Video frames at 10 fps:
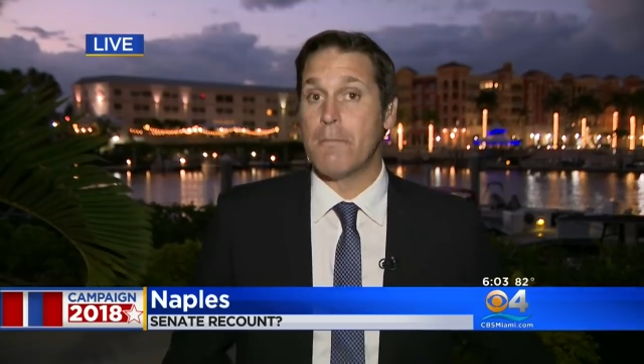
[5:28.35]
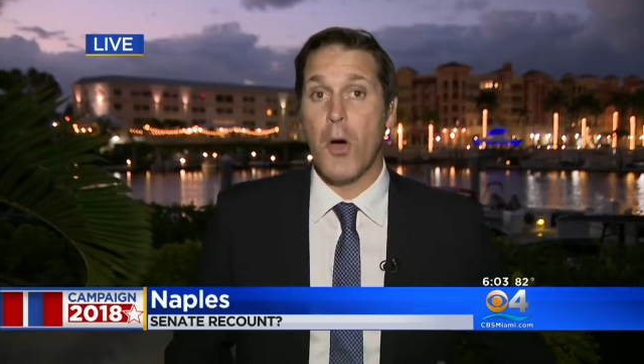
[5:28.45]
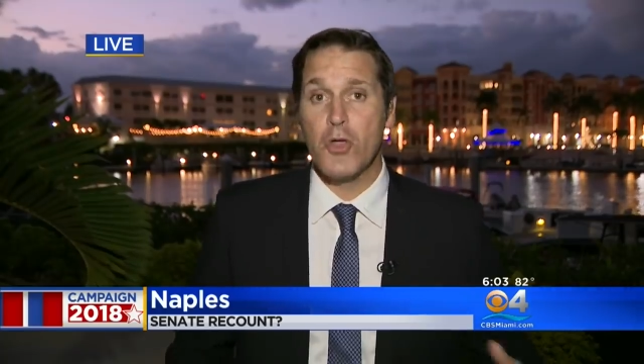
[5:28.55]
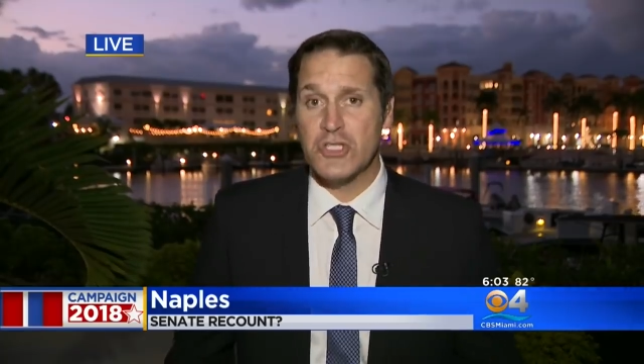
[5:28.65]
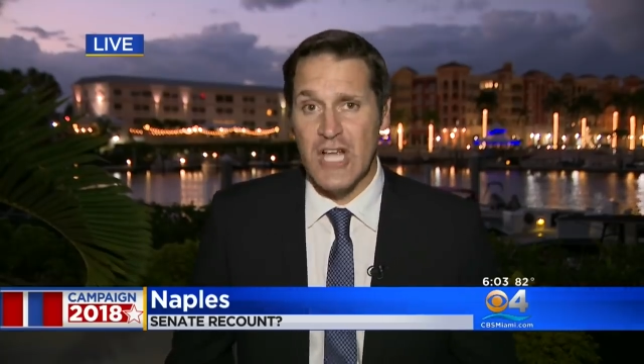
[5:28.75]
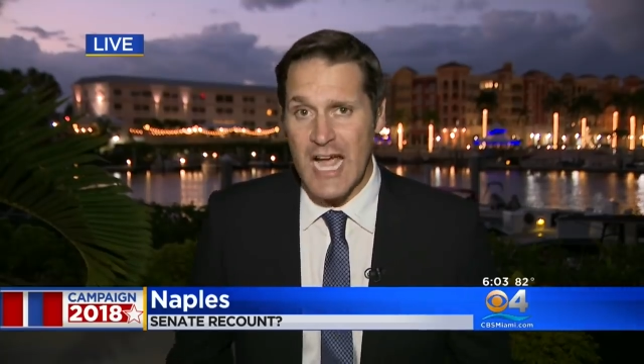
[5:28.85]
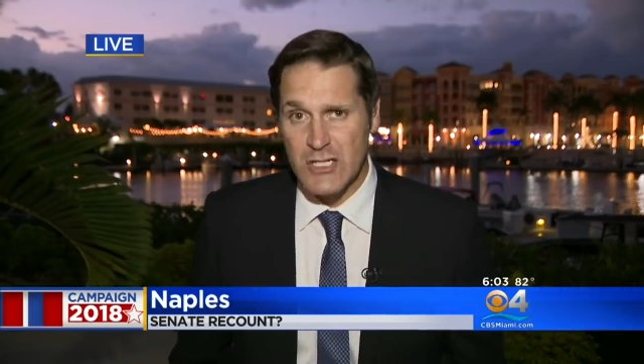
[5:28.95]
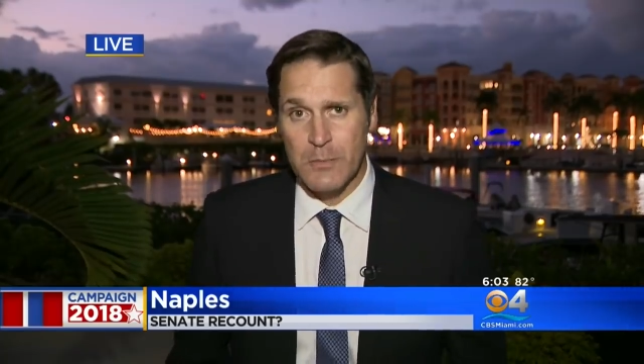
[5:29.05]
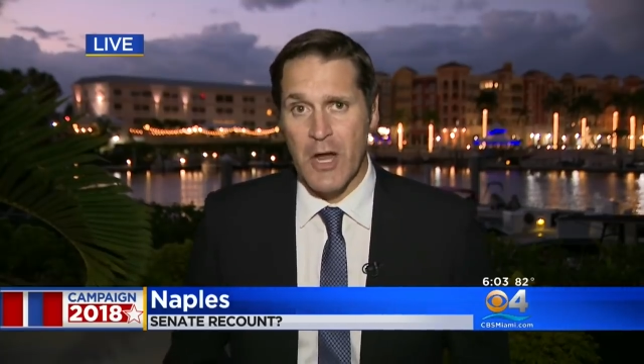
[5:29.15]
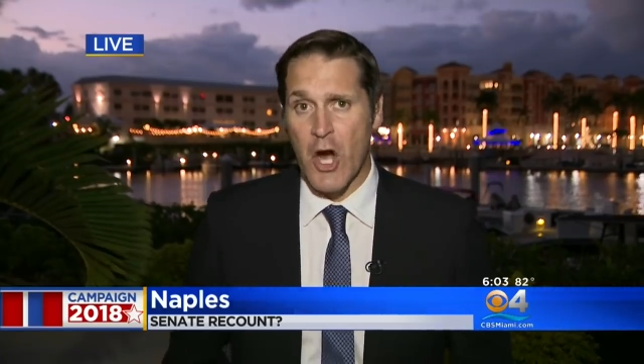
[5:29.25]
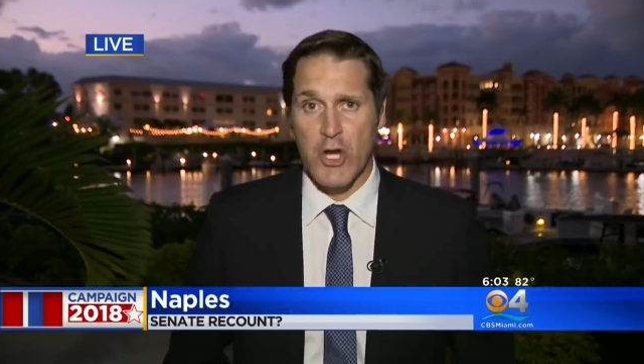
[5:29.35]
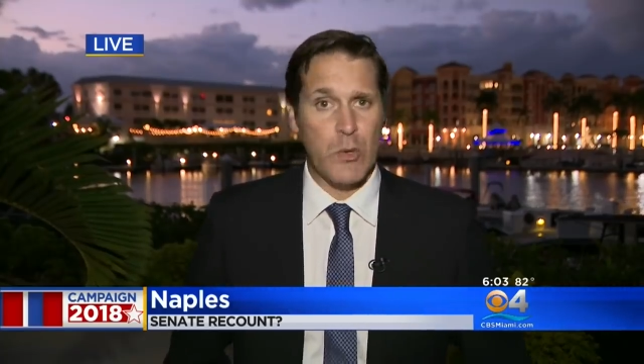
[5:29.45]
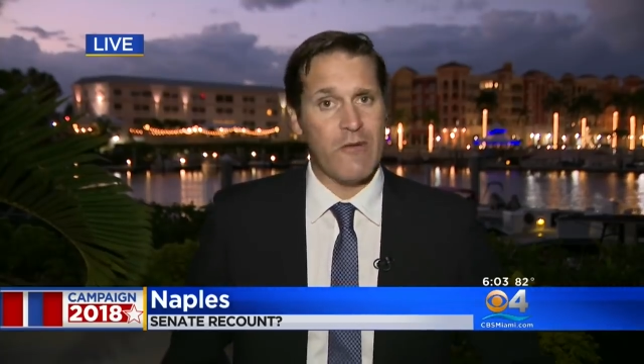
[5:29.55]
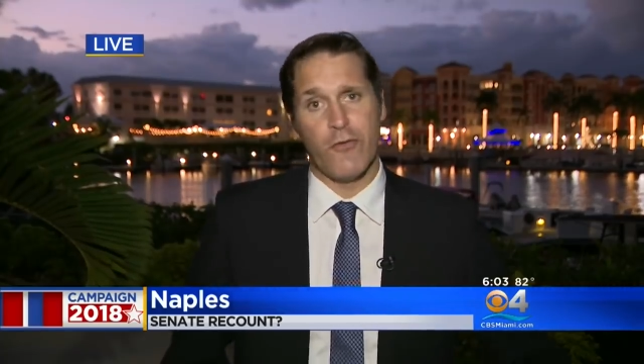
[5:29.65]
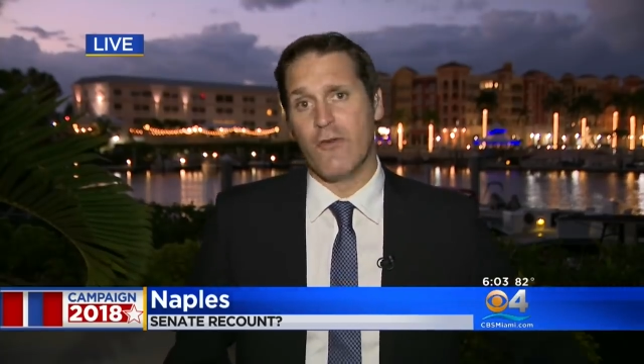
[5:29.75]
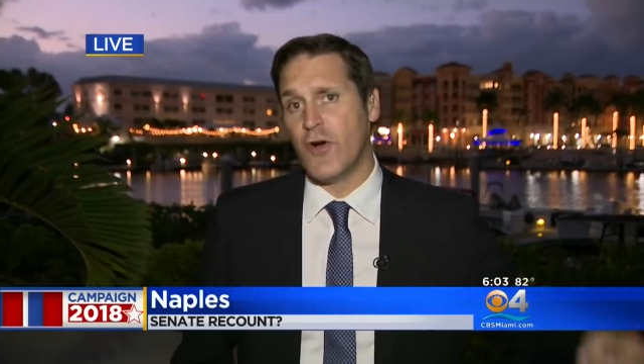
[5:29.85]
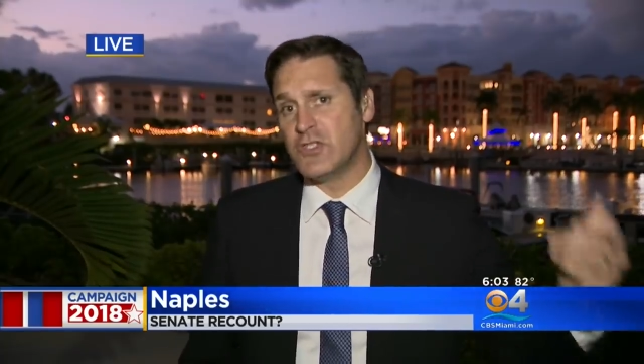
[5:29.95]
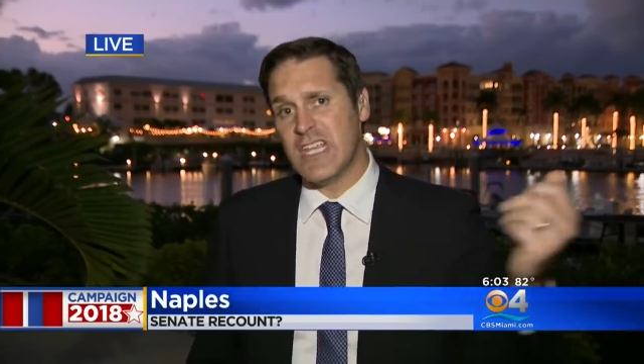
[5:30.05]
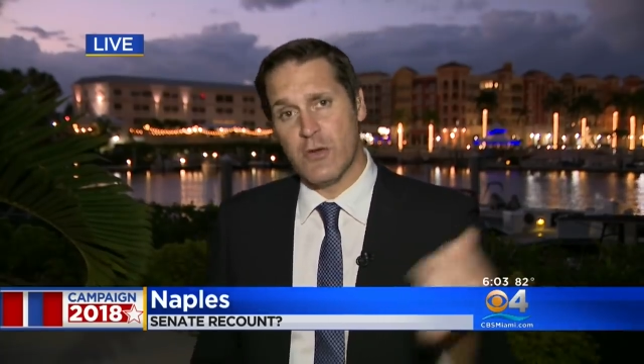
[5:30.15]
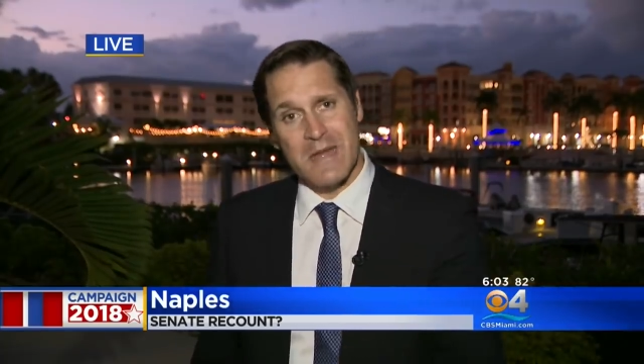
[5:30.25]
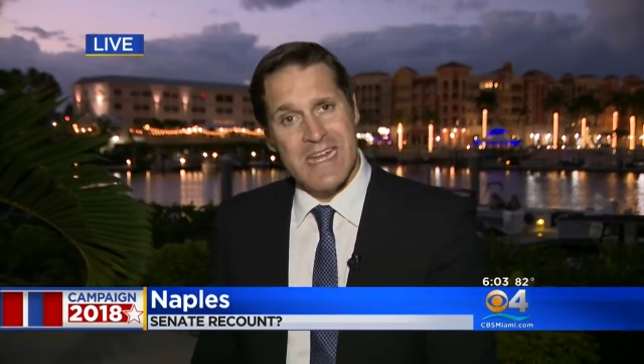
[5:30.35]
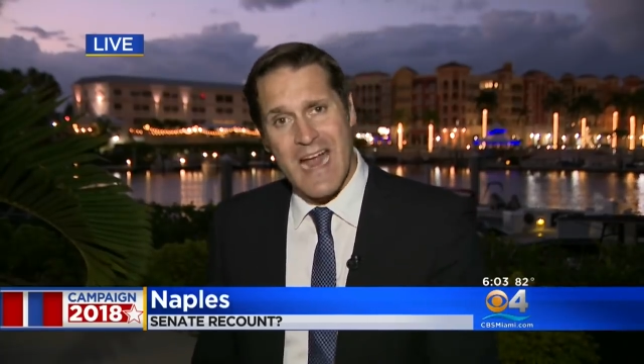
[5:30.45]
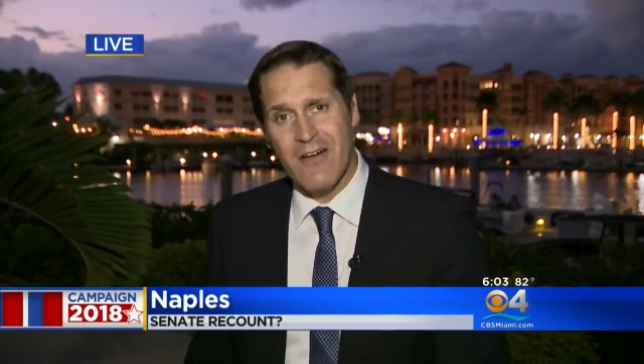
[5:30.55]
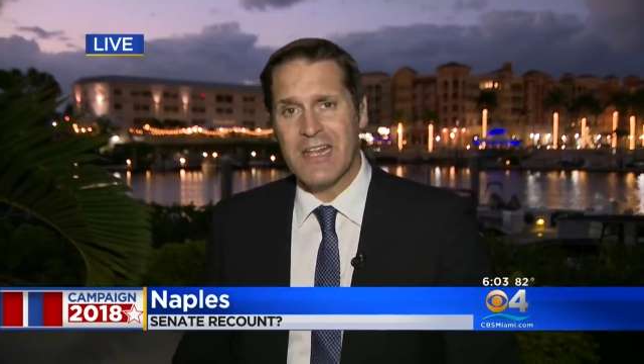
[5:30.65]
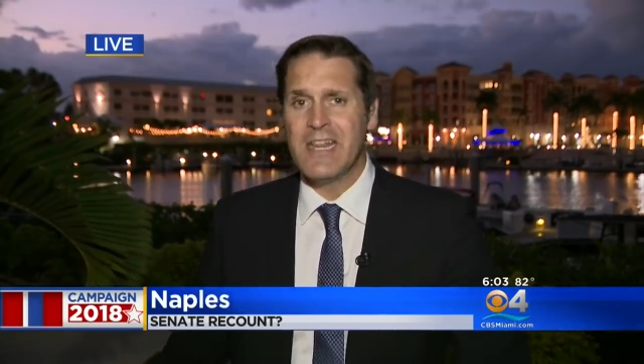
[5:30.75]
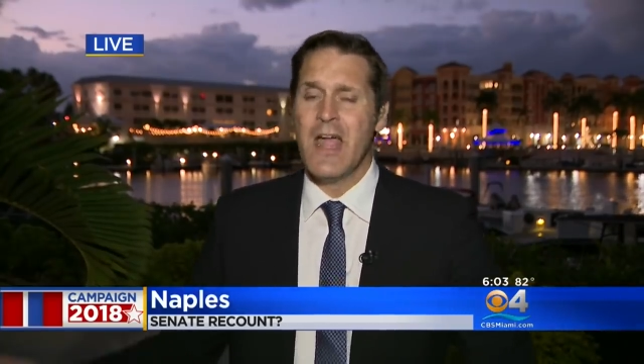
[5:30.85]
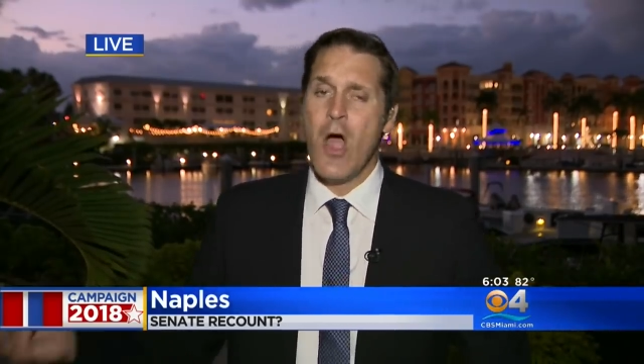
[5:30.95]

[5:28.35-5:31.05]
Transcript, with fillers: Both sides will be arguing for a vote to either be counted